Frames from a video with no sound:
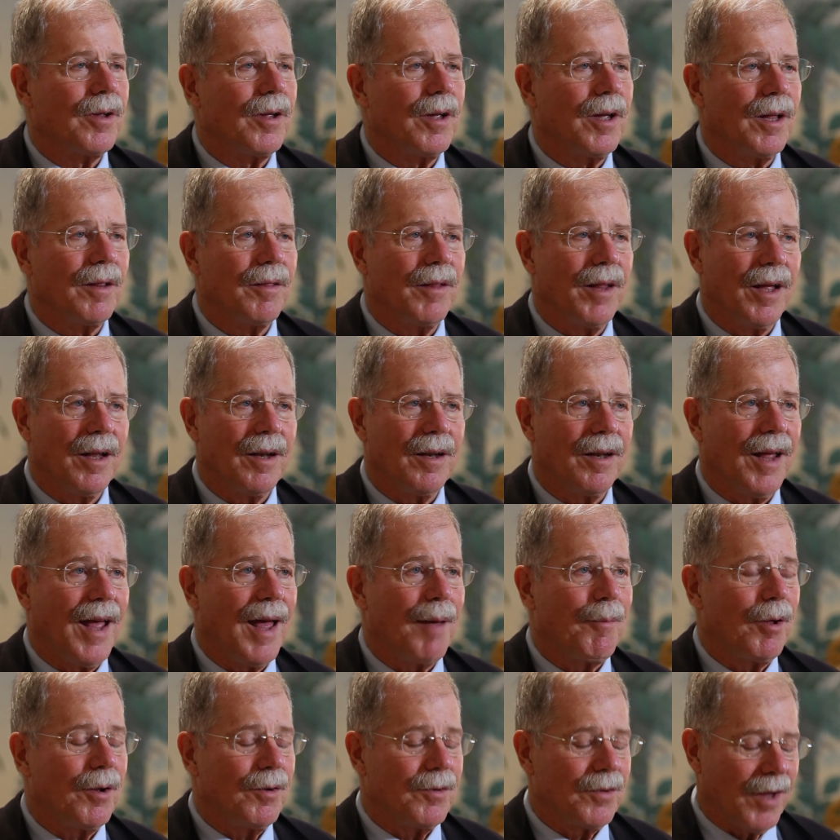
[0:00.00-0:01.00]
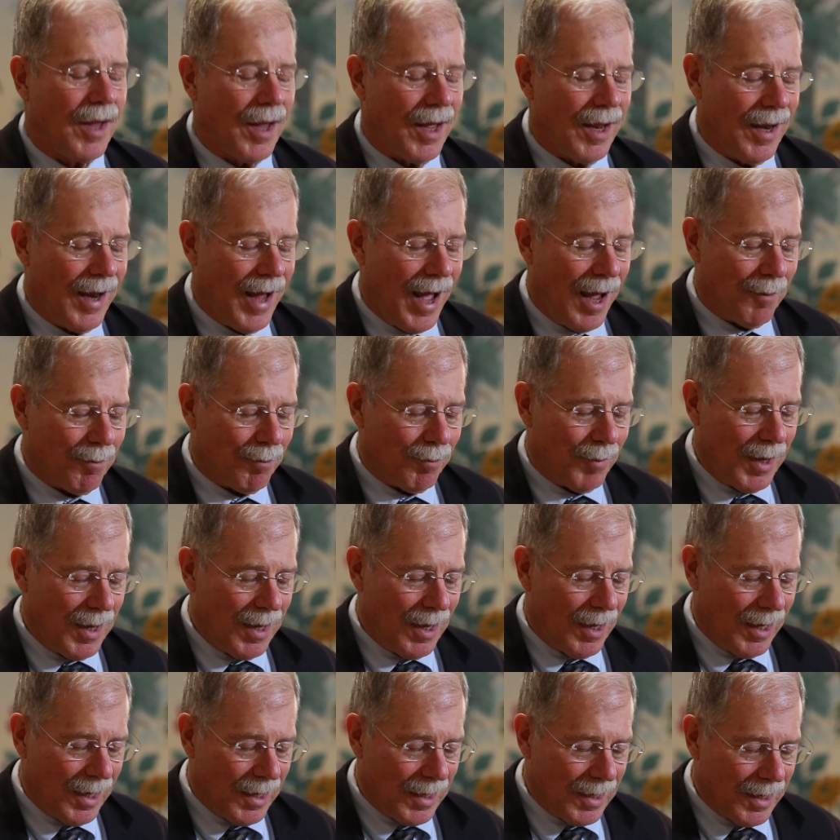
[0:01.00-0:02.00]
and that damage cannot be
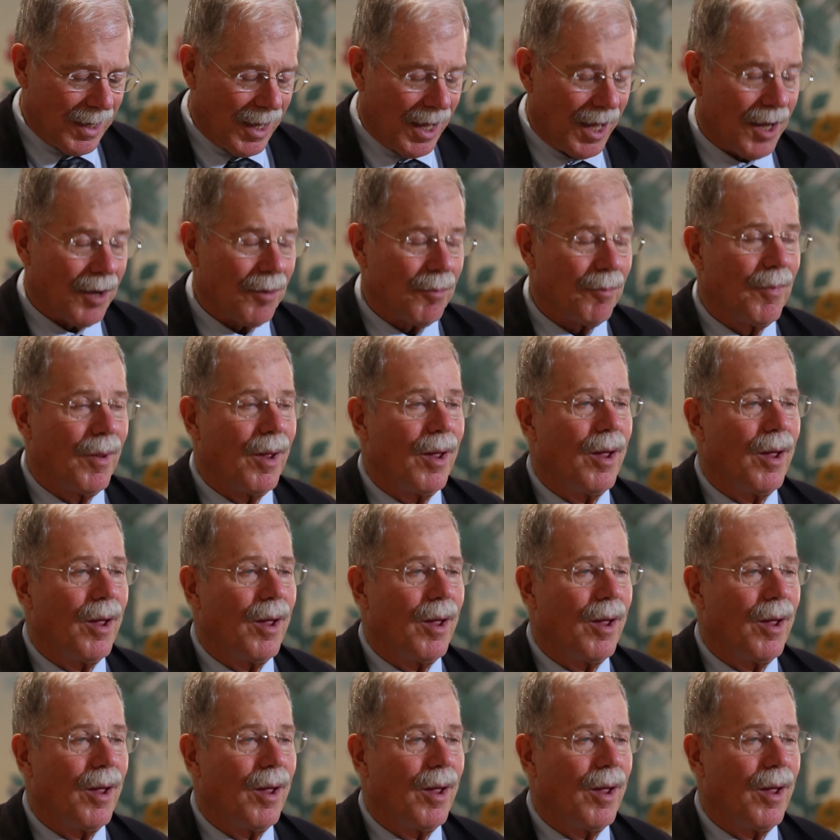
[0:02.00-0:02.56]
undone.